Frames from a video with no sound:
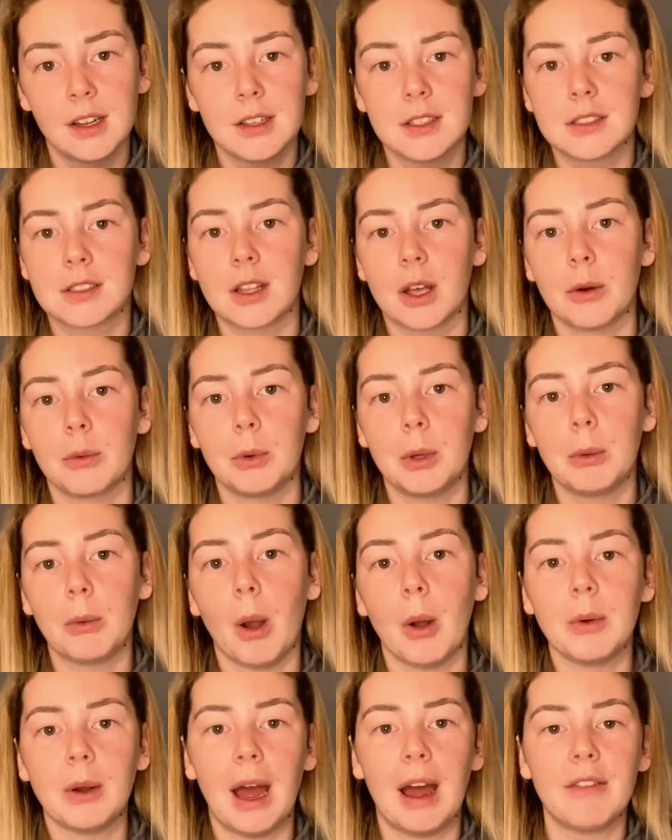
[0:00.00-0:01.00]
So we
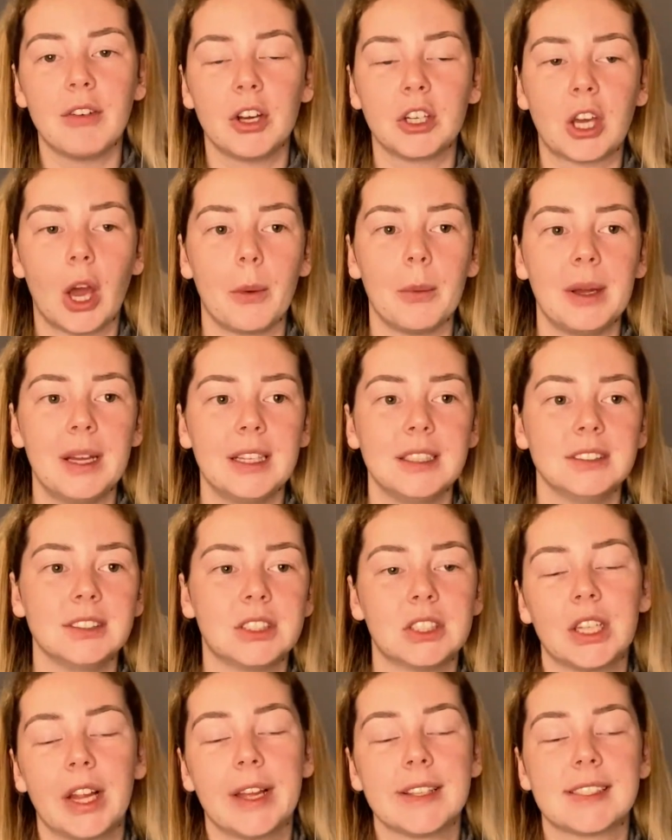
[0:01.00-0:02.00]
won't ever go
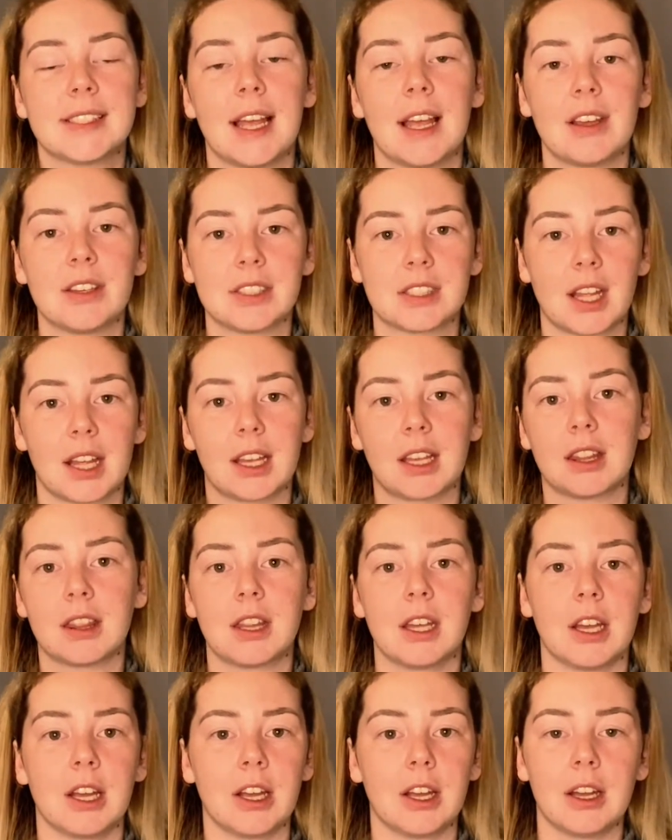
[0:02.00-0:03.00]
into, let's say it's like
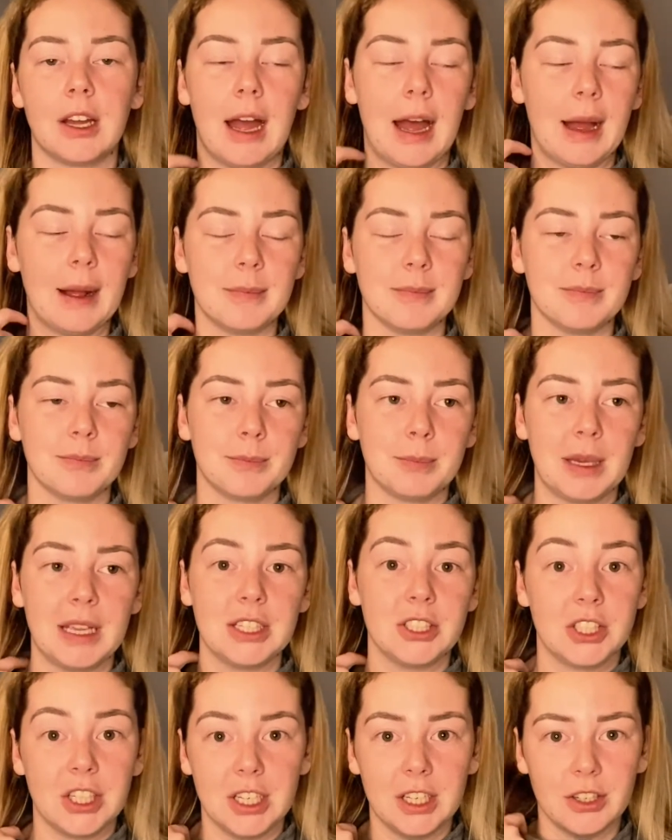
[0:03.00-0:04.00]
the
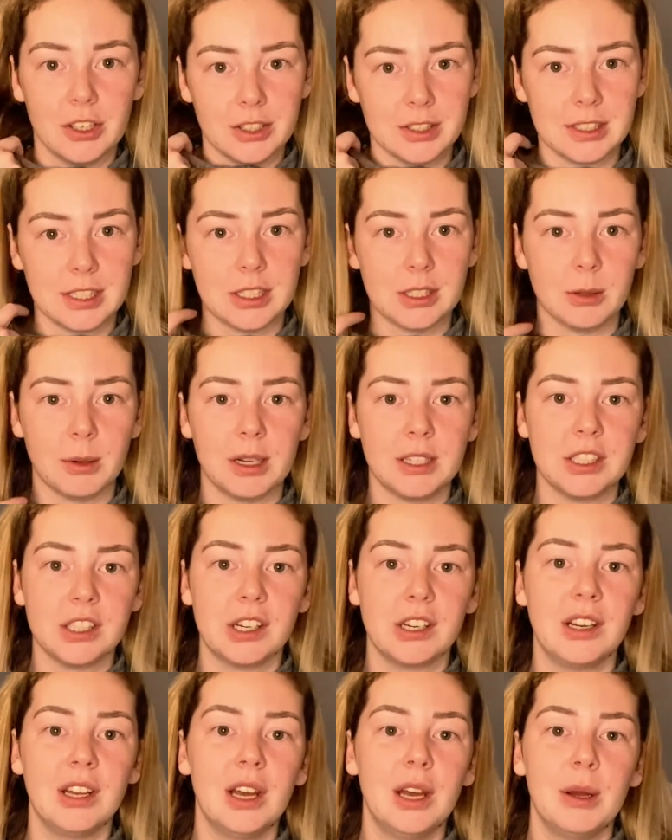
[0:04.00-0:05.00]
being cheated on
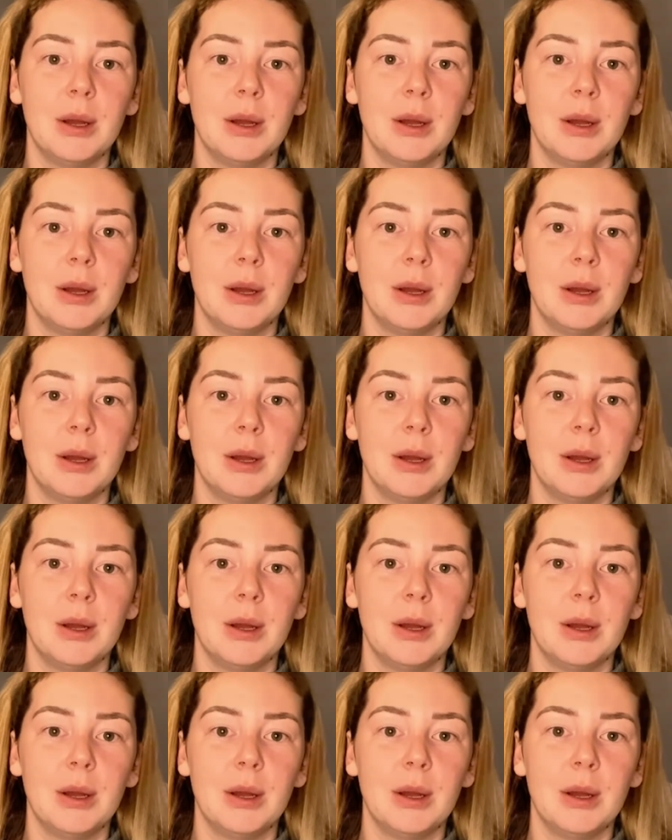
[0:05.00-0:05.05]
situation.